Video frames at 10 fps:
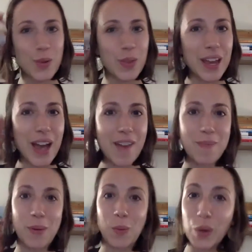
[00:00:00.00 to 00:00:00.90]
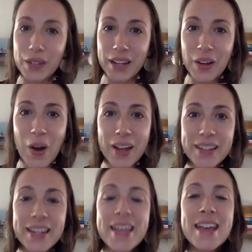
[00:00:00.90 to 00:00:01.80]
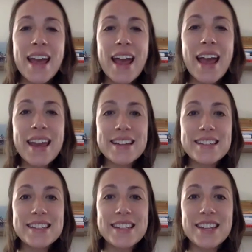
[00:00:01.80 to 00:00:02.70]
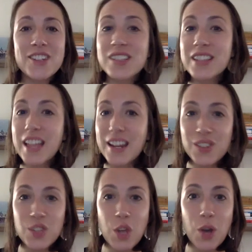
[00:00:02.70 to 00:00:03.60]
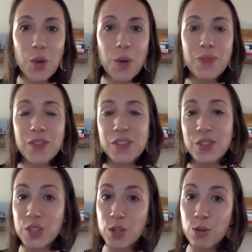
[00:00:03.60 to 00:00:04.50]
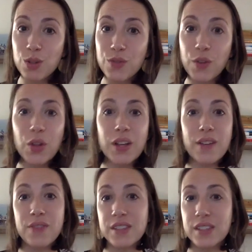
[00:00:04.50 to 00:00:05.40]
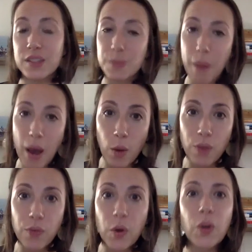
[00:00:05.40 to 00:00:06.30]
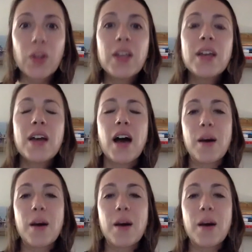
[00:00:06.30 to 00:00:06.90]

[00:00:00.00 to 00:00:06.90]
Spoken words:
they have been working on, and just let us know if this is useful, if this is powerful.